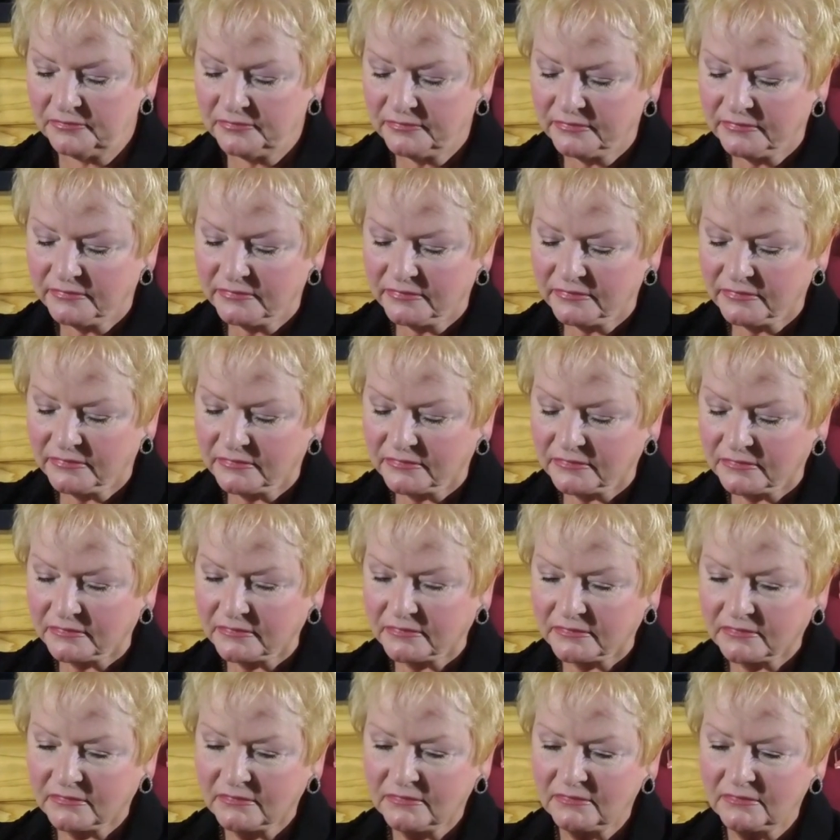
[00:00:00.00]

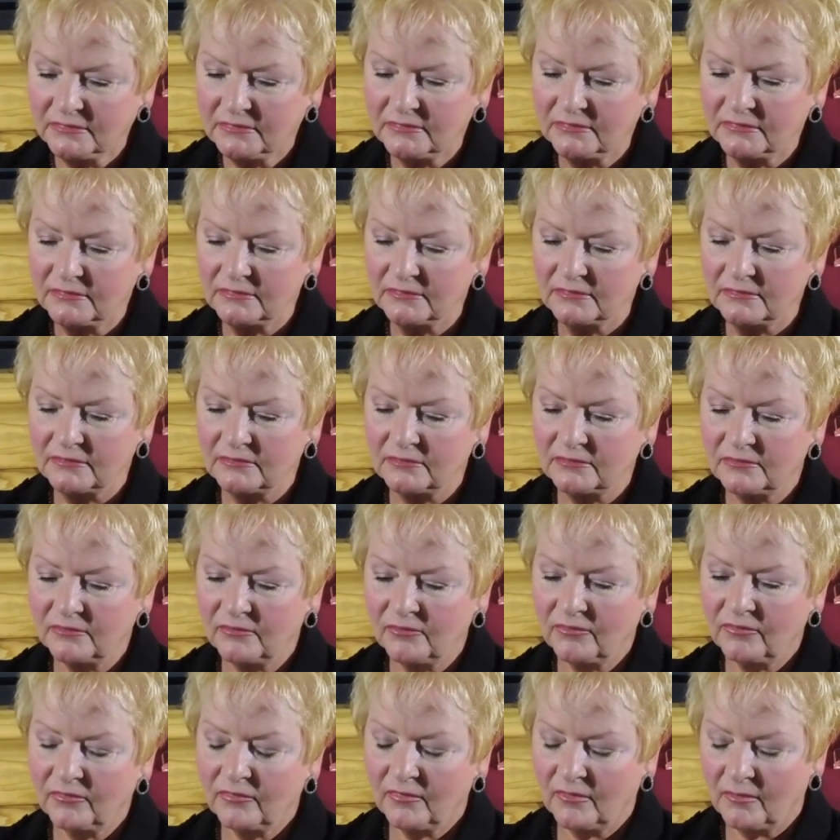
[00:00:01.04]

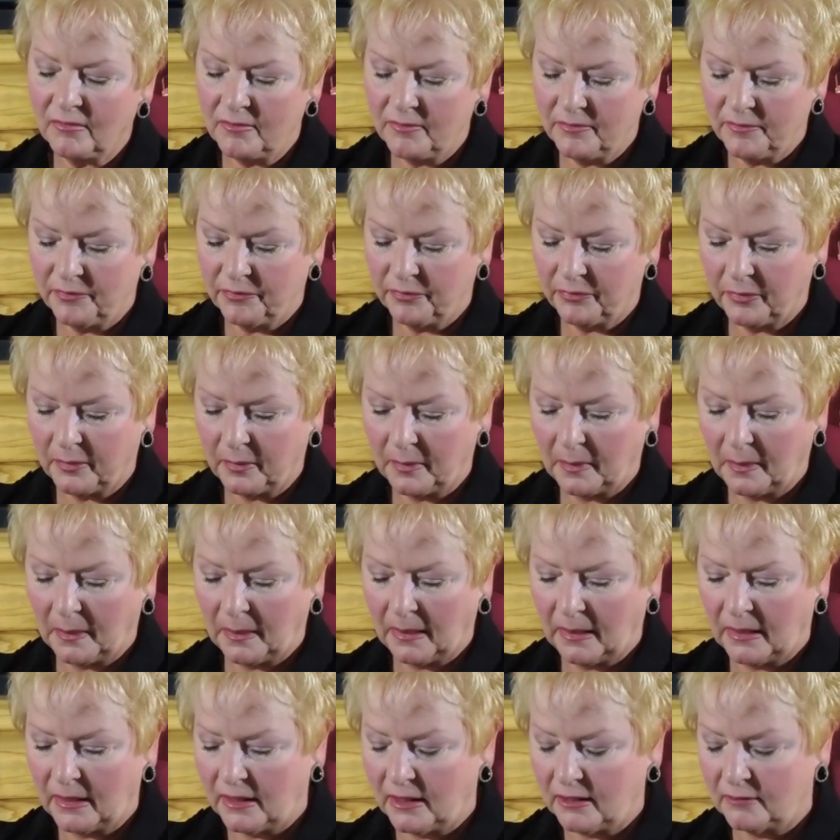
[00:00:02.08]

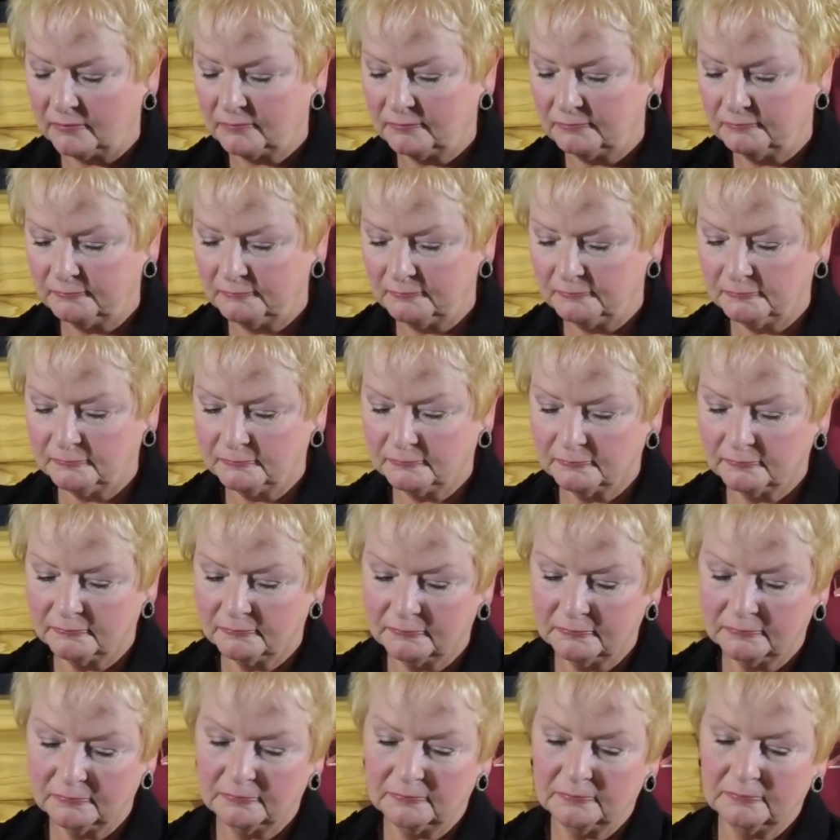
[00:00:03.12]

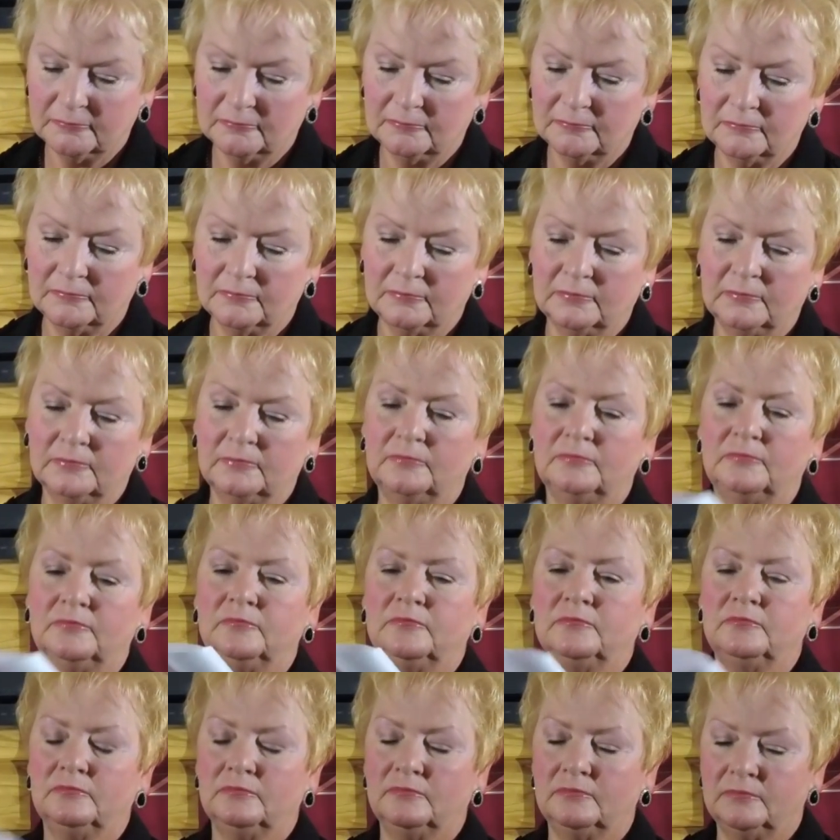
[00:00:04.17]

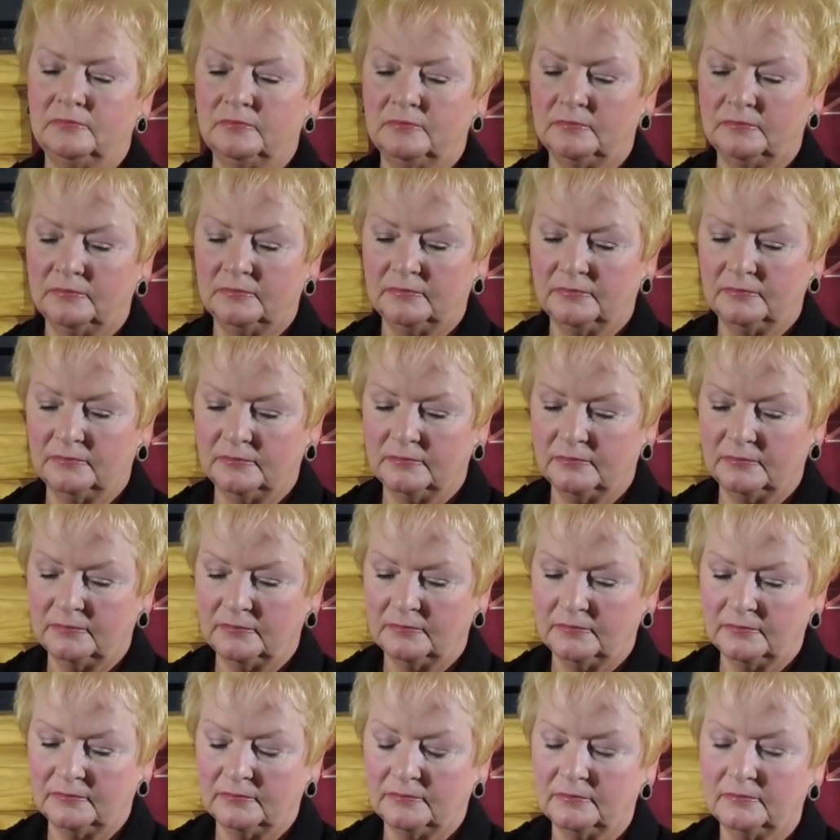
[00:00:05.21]

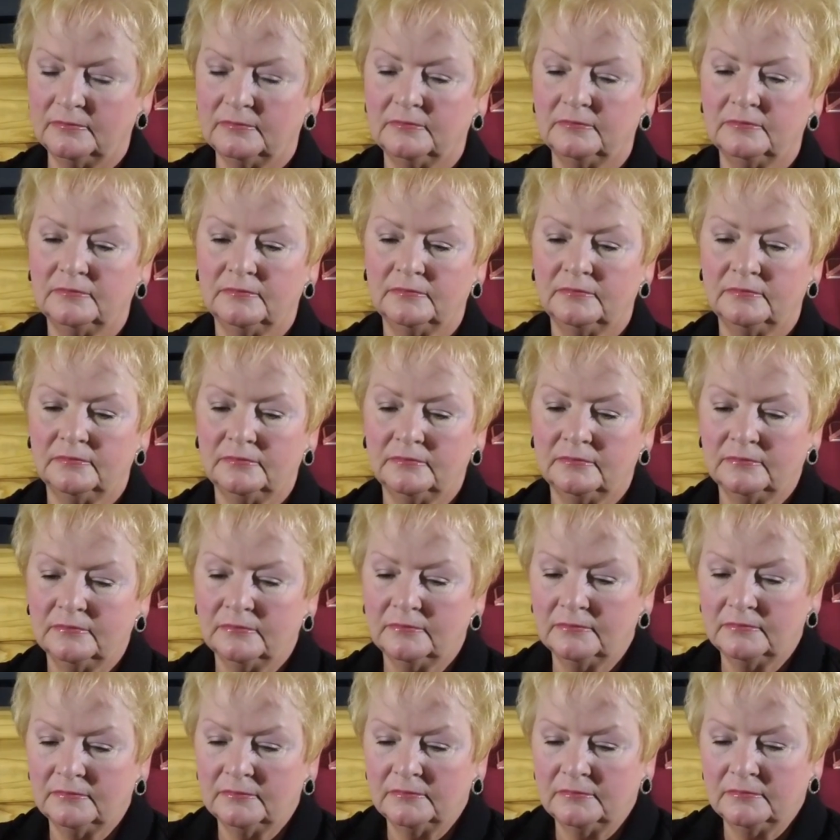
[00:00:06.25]

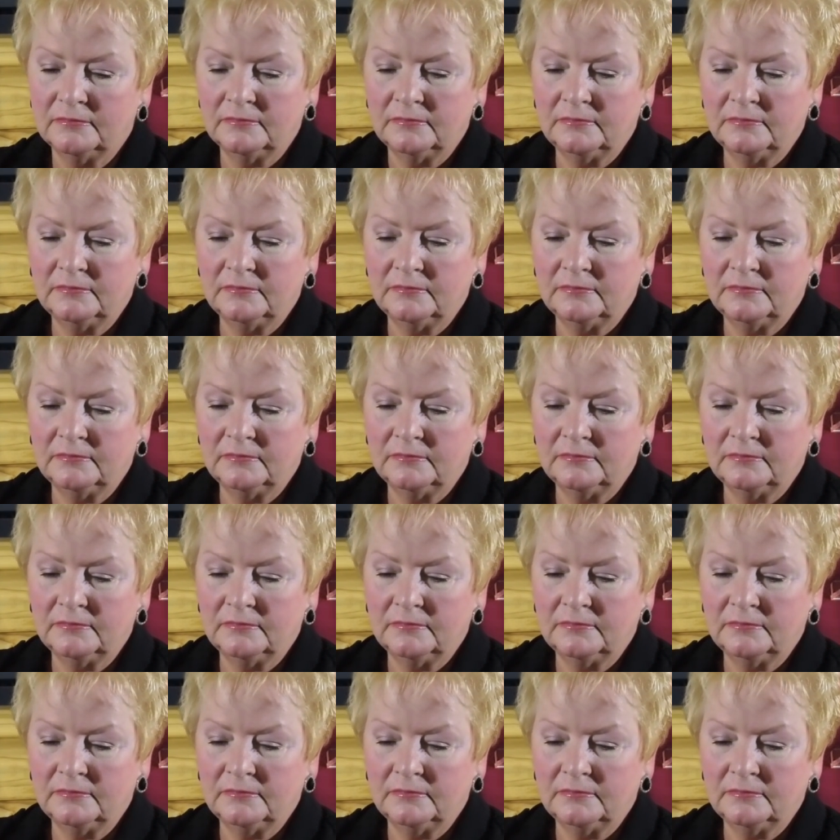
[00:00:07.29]
Nothing is said.